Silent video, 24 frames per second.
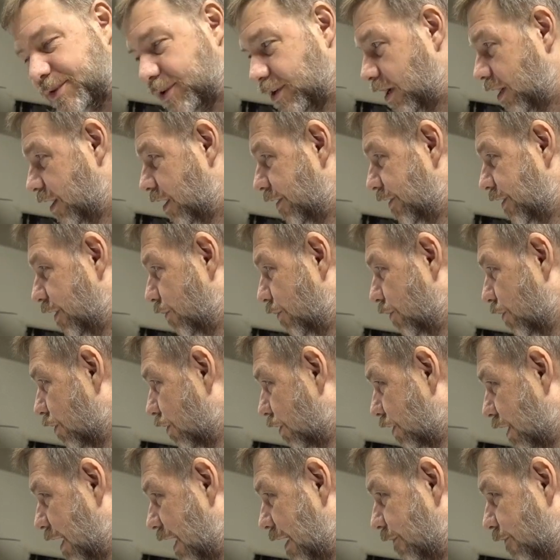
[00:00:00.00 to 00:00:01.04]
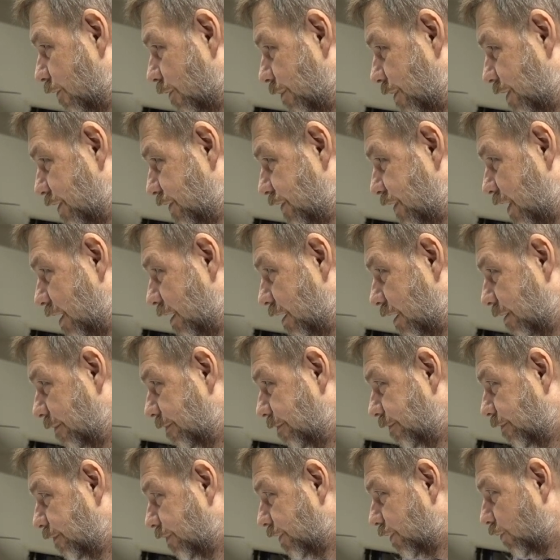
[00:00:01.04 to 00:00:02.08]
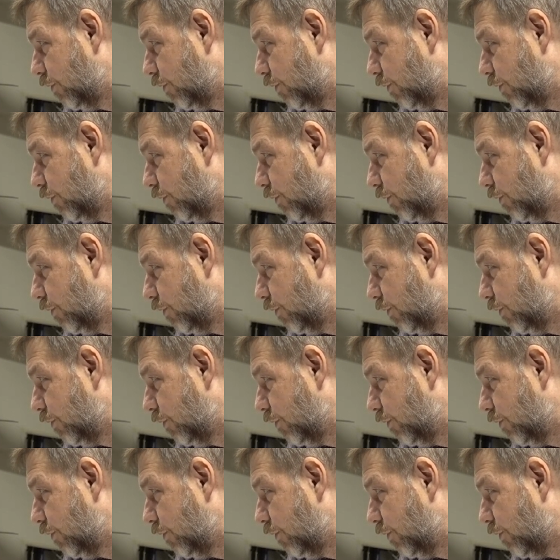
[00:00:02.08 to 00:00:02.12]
that came from this setup,